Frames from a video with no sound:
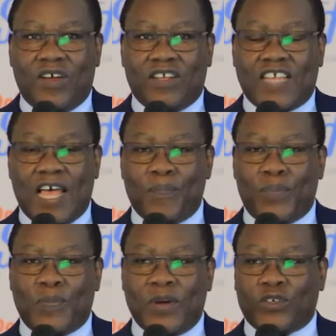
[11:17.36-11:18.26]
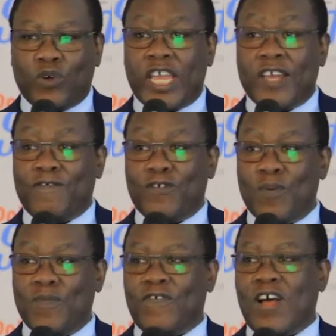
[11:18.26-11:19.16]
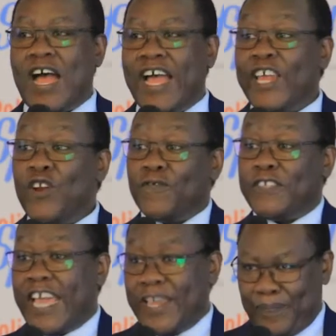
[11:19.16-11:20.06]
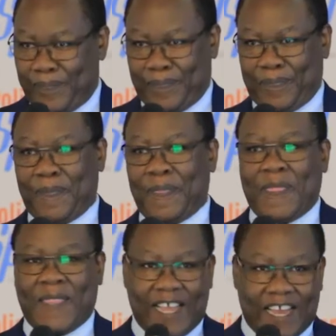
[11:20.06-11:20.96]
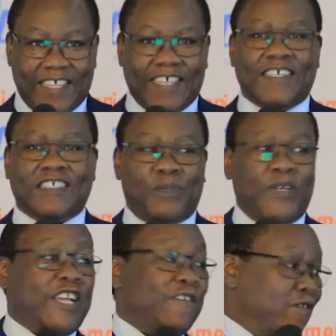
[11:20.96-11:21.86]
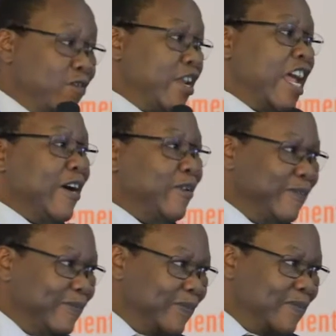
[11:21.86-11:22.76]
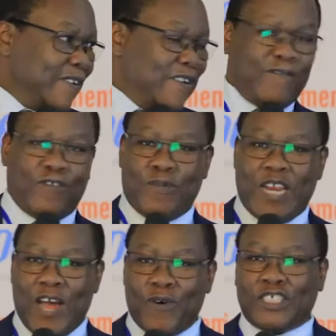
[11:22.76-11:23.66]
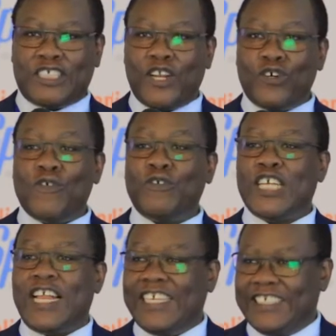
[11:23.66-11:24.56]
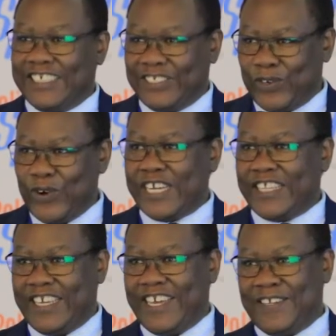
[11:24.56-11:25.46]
some people are talking from far ahead of time. Others are speaking from now. From now, we see a lot of challenges going there.